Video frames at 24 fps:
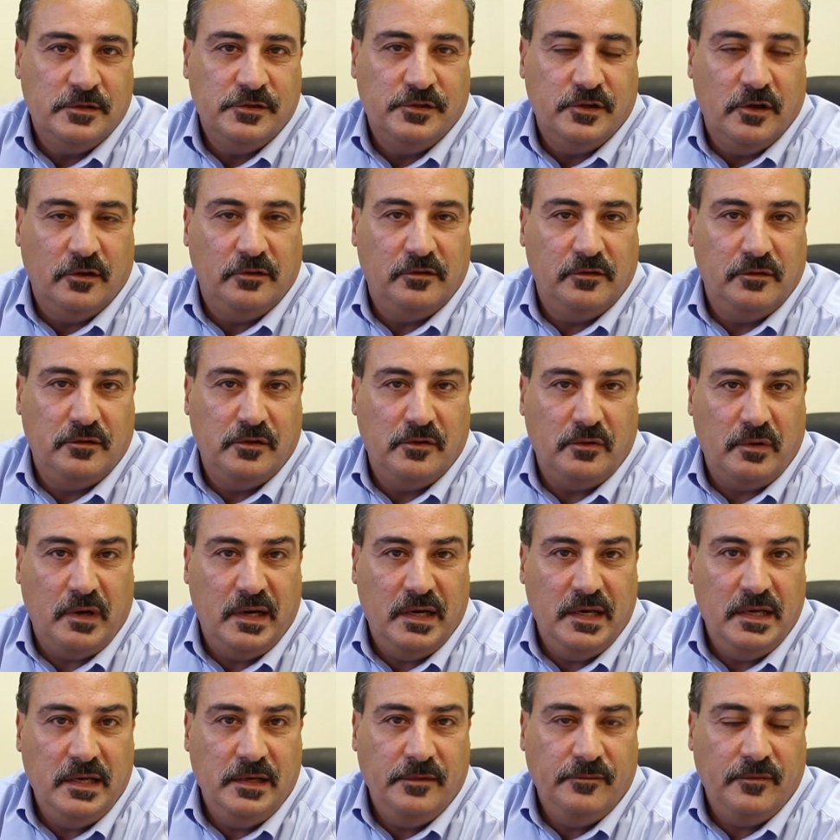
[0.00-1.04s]
Joseph
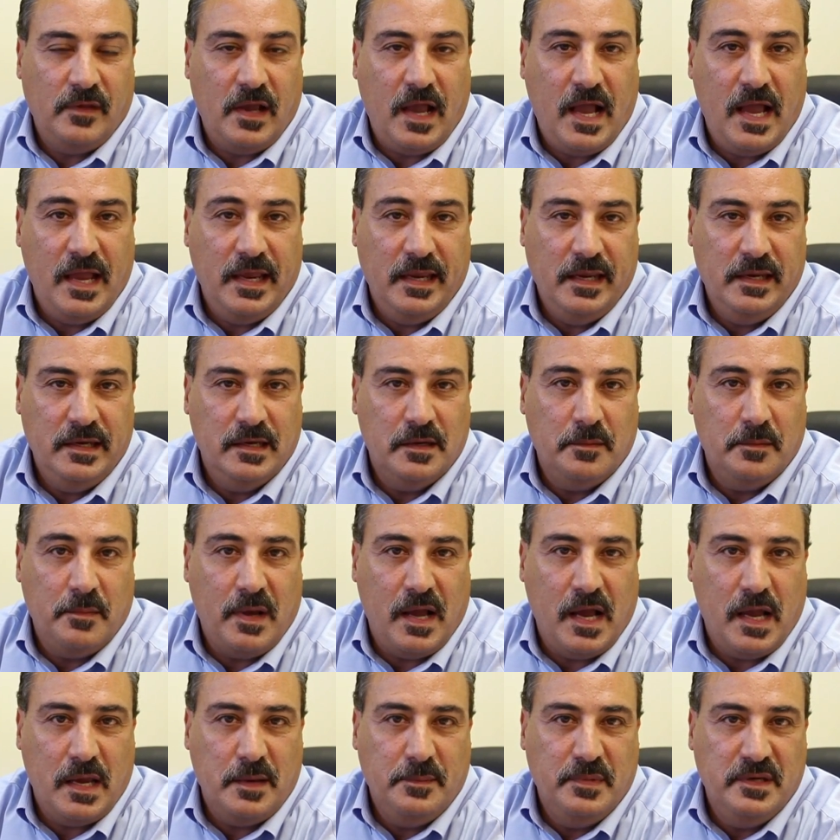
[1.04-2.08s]
Duraney, I am
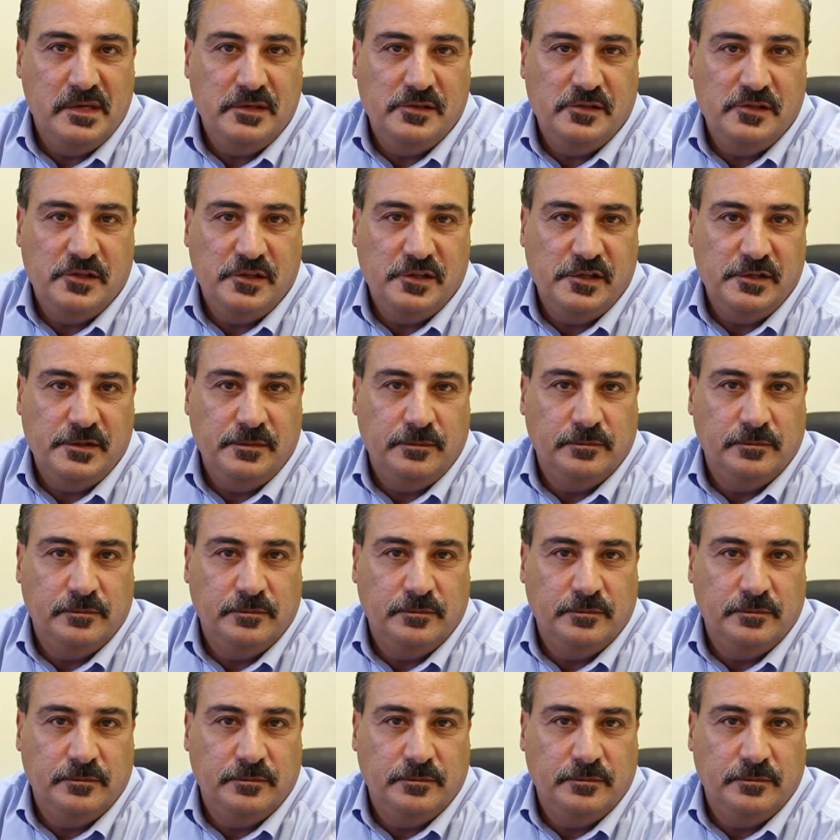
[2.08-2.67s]
IBG.